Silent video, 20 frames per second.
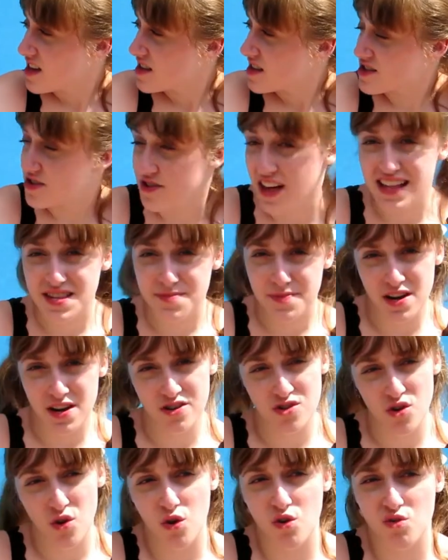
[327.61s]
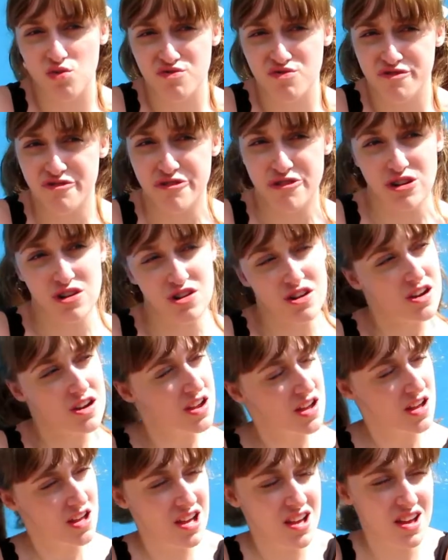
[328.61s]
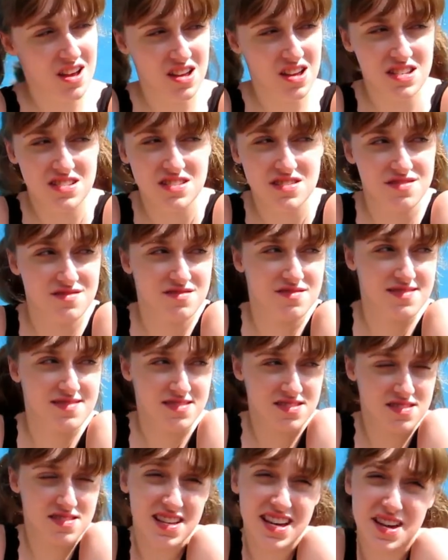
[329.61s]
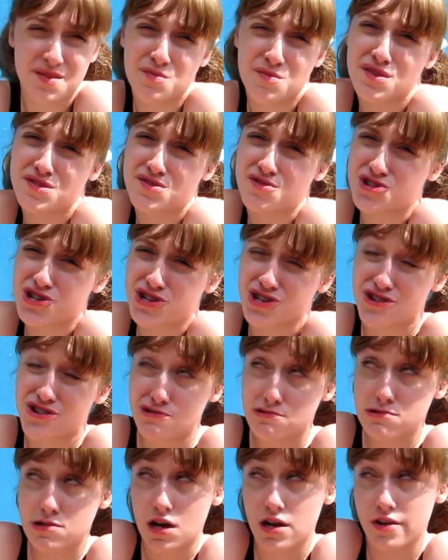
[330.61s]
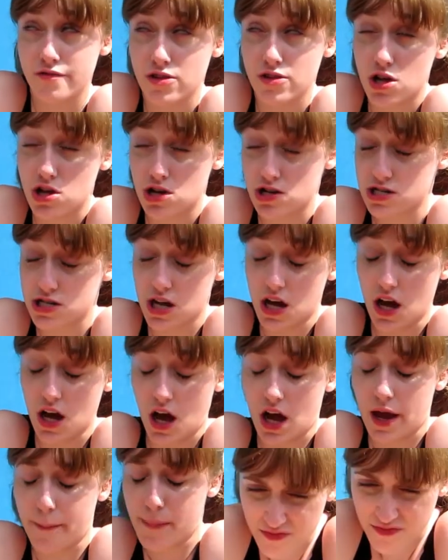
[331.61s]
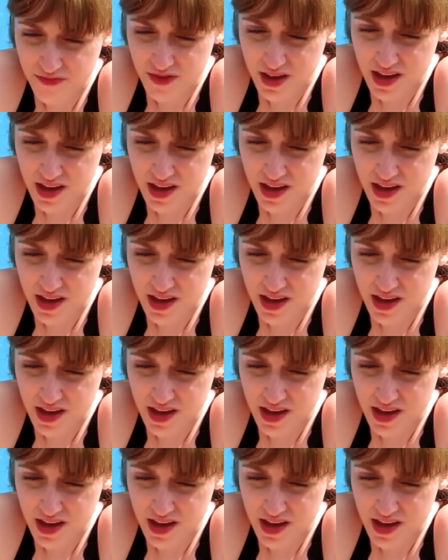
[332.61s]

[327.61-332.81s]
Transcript: So that's been on hold for like a month or two, kind of a long time.